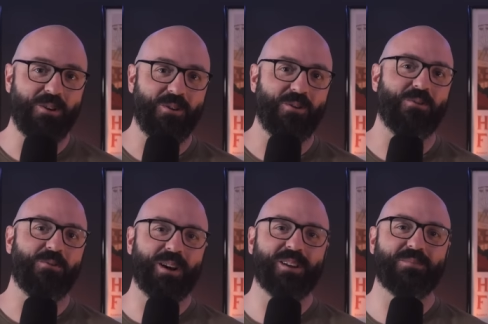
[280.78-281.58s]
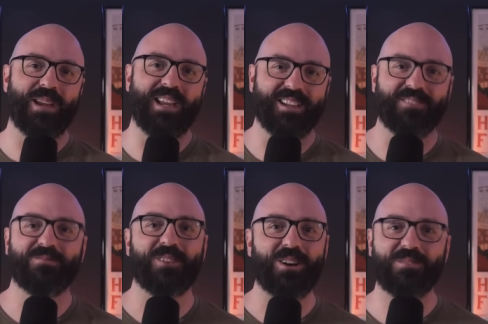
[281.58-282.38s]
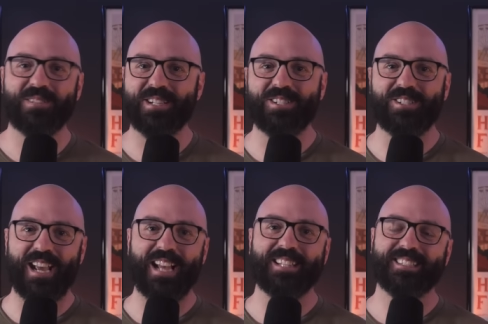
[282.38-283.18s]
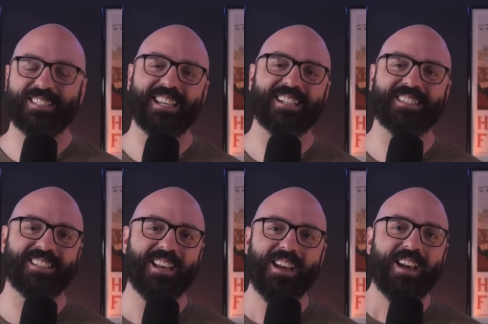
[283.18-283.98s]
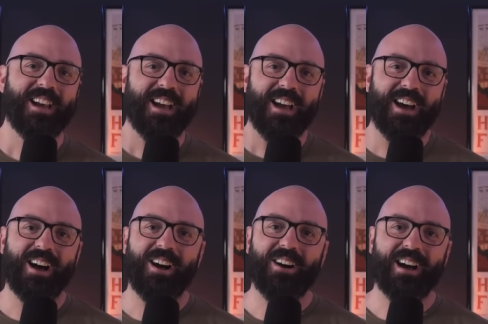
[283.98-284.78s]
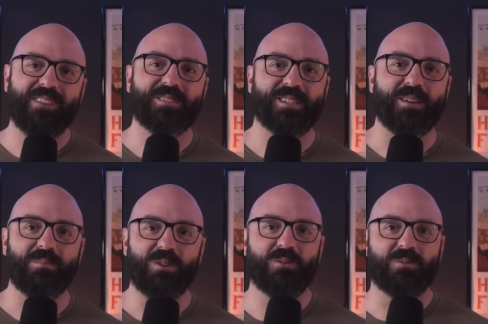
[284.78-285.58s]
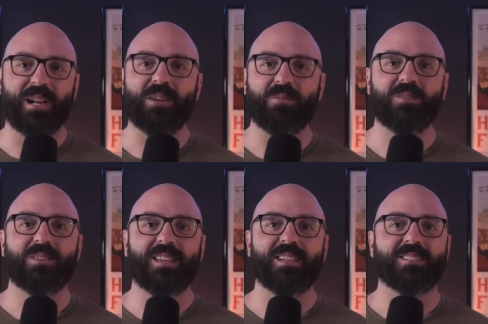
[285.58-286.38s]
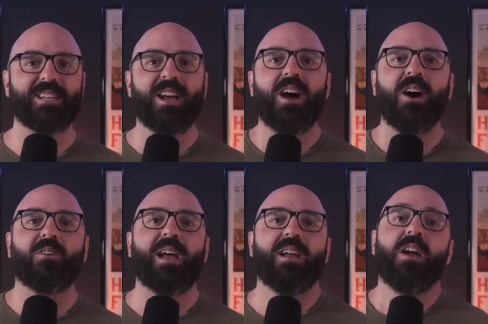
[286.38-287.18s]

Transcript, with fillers: who would be involved in Jan 6. Oh, I was in a mood when I wrote this. Okay,